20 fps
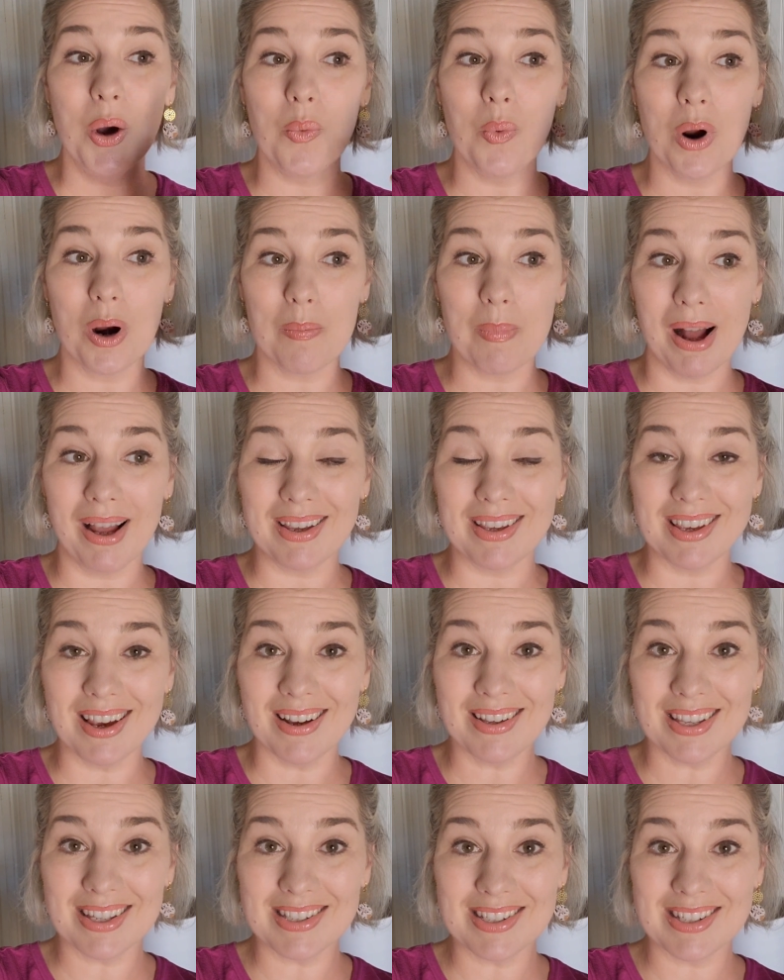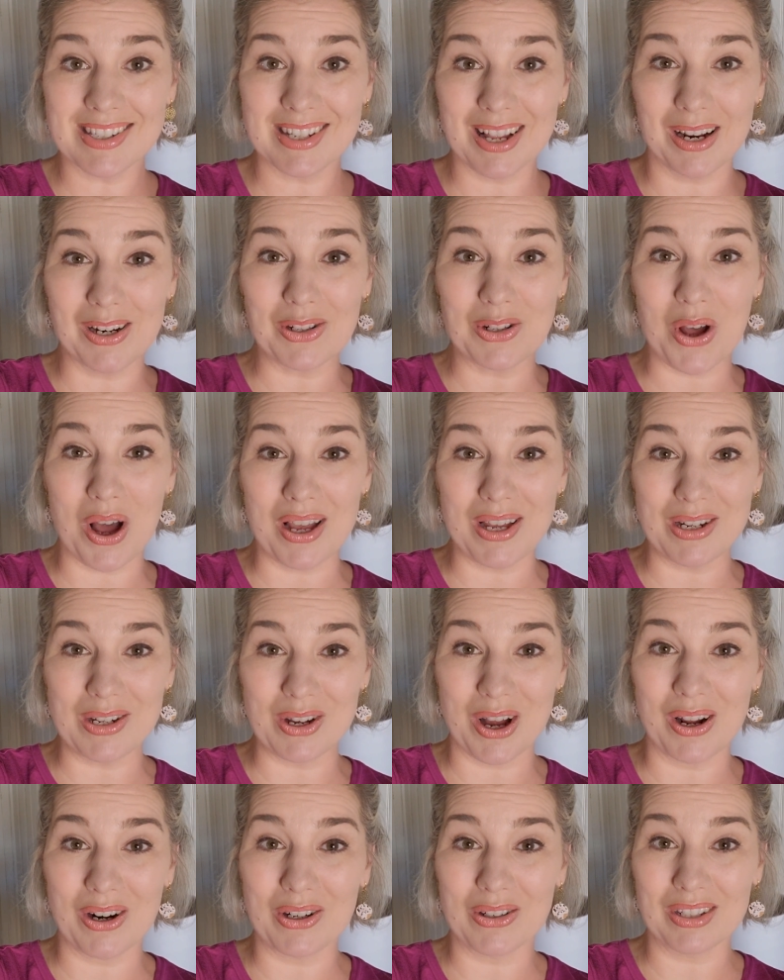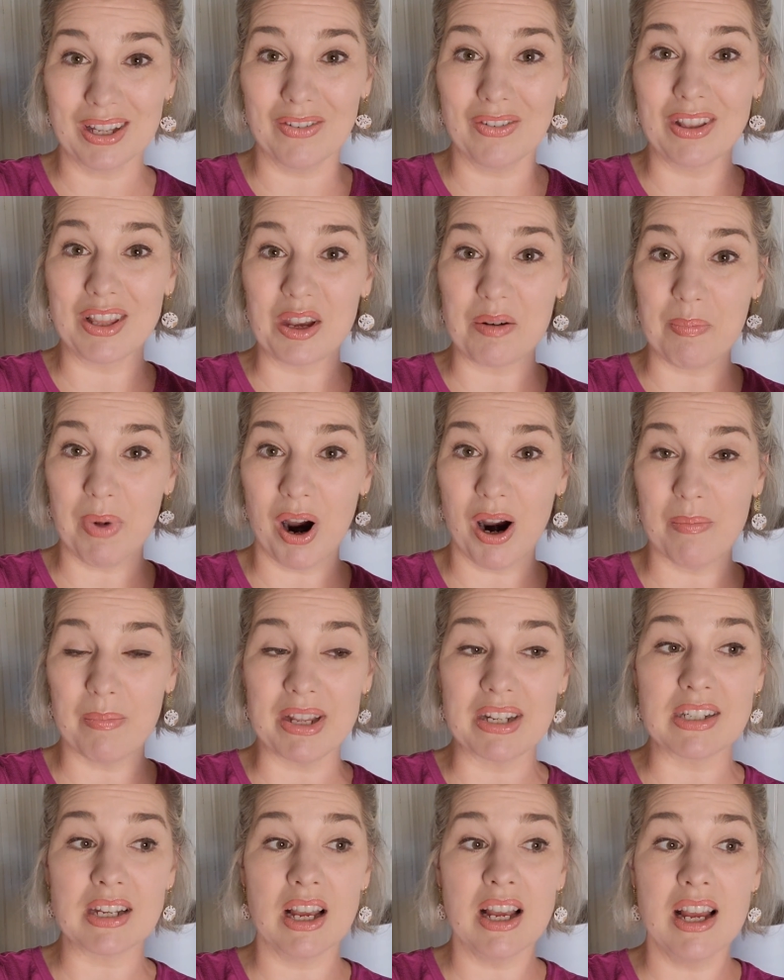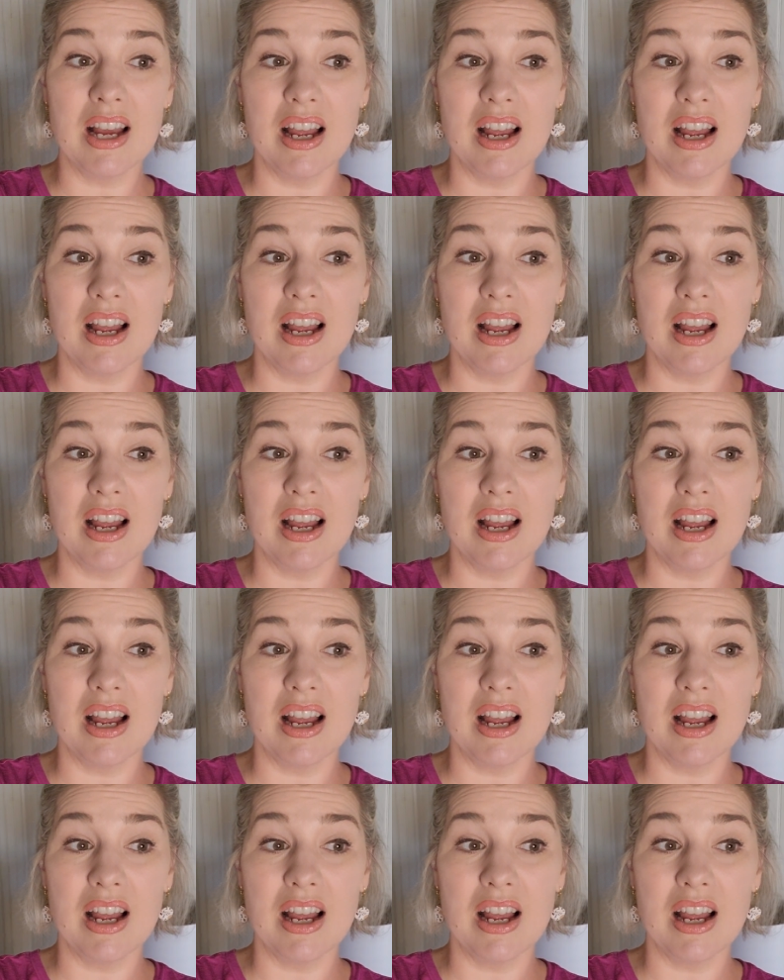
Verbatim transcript: where my youngest son-in-law and daughter live in the apartment.